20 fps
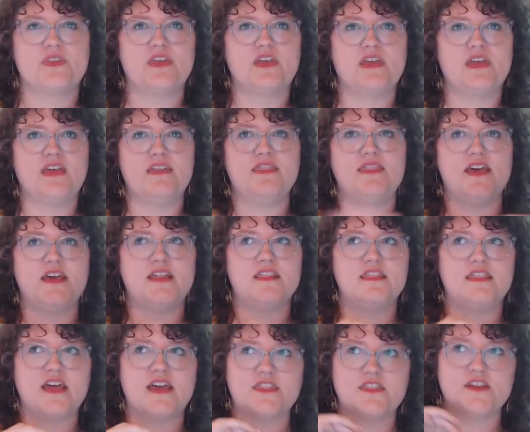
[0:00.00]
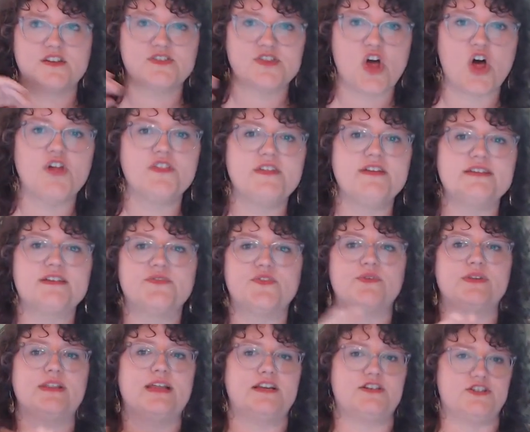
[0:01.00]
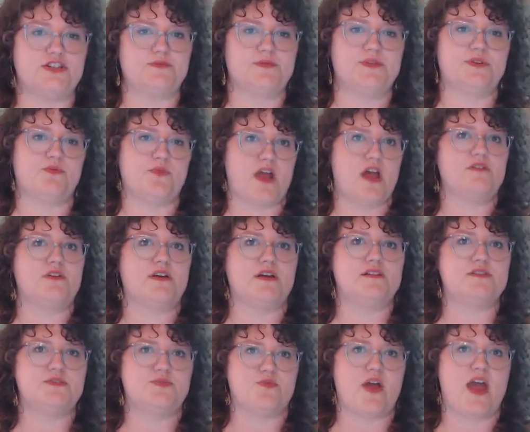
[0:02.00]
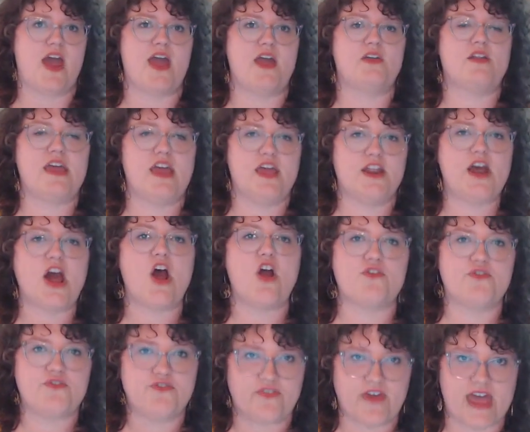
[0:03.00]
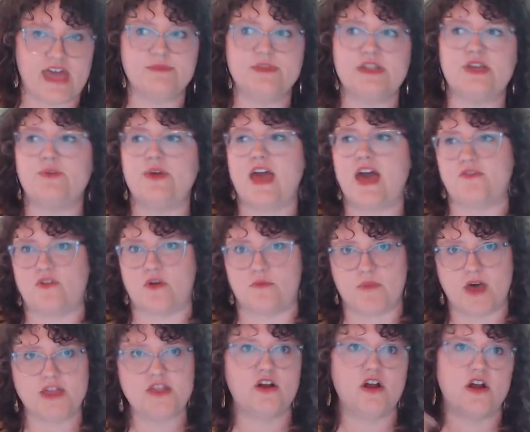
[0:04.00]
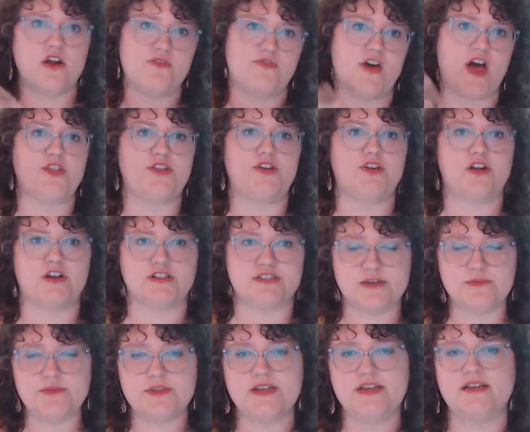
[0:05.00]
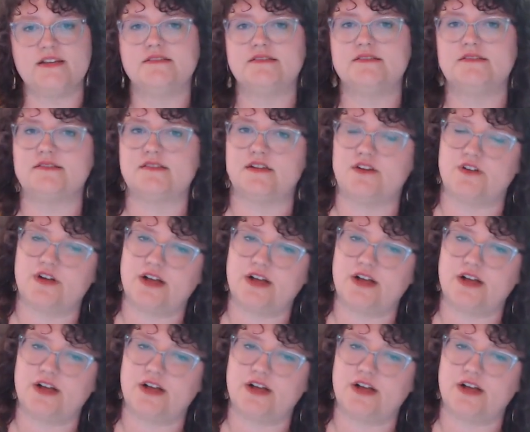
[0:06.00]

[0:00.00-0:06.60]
in that, like, there's all these different relationships around us, right? In our family, we have our mother, our father, our siblings, our